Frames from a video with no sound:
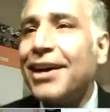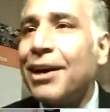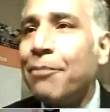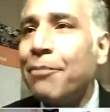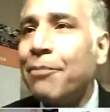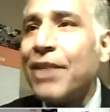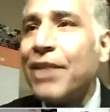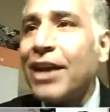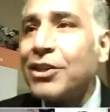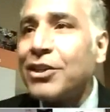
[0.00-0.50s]

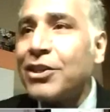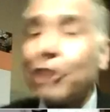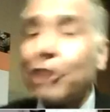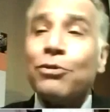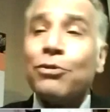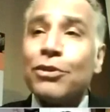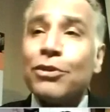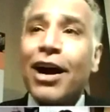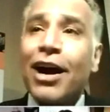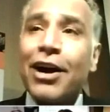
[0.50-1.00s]
And
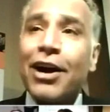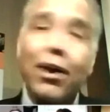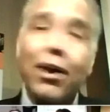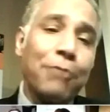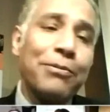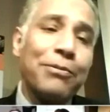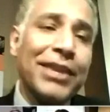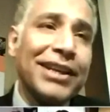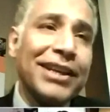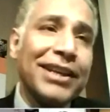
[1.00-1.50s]
so I
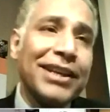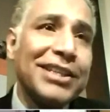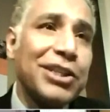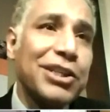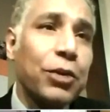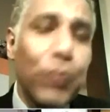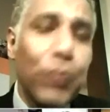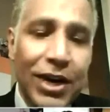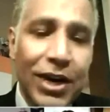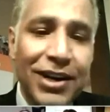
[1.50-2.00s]
hope that
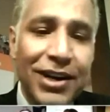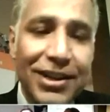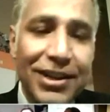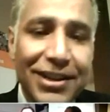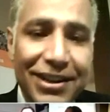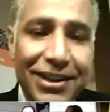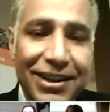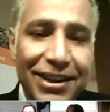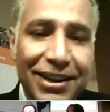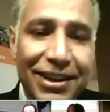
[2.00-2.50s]
this will
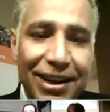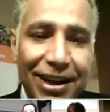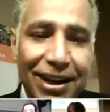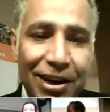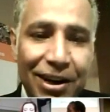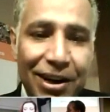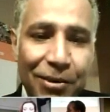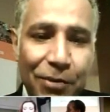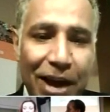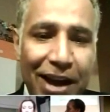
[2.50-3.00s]
work,
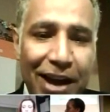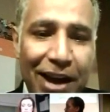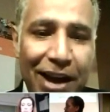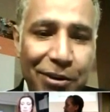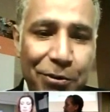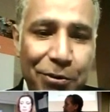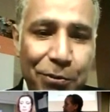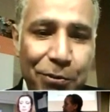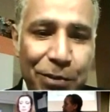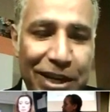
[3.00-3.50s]

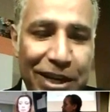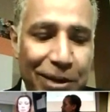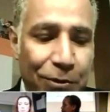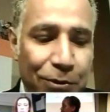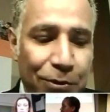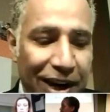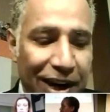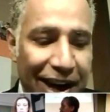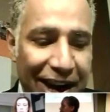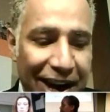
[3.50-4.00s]
and we
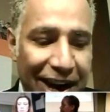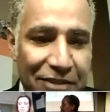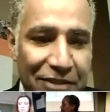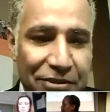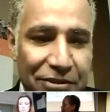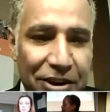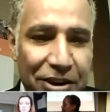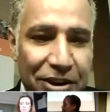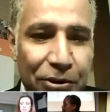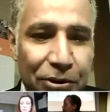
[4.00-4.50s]
will
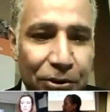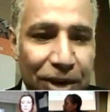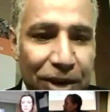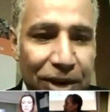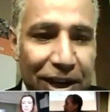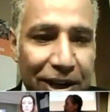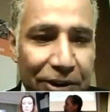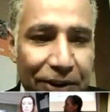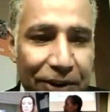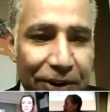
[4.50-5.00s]
have a
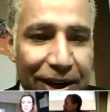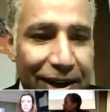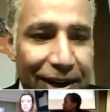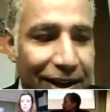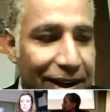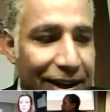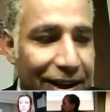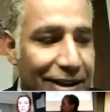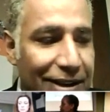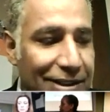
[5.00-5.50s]
really,
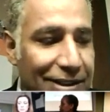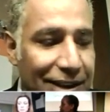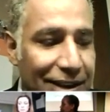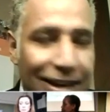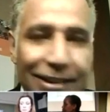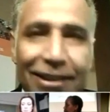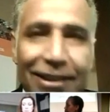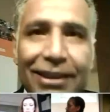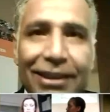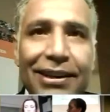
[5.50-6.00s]
really
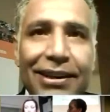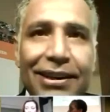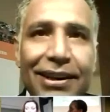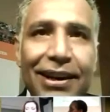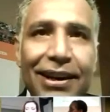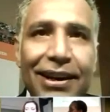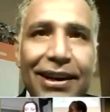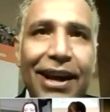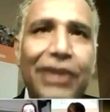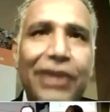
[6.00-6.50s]
exciting
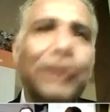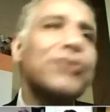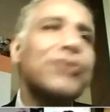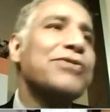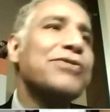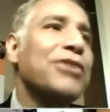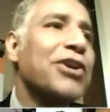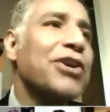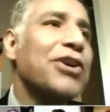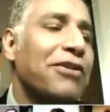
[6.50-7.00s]
and
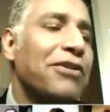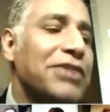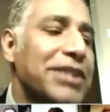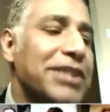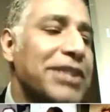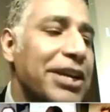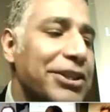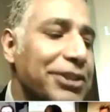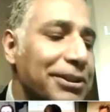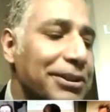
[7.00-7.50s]
useful
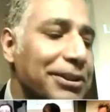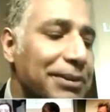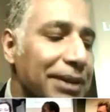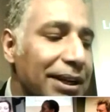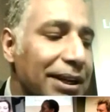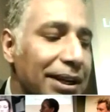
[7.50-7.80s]
conversation.